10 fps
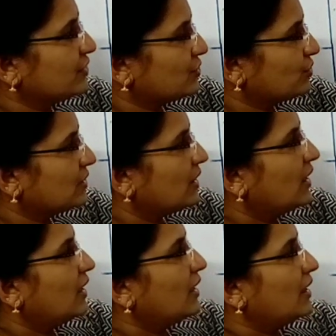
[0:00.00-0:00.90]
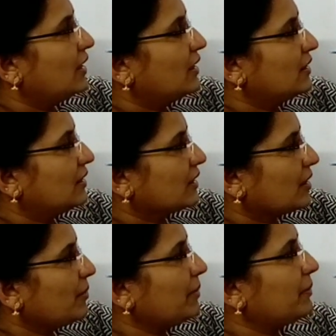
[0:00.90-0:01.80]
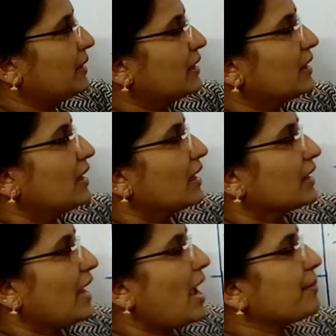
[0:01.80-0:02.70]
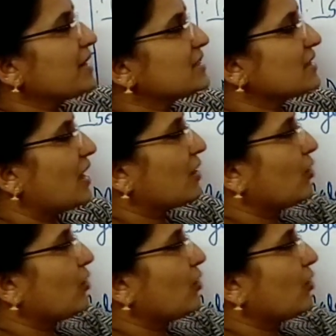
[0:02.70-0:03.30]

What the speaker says: should remember gametes are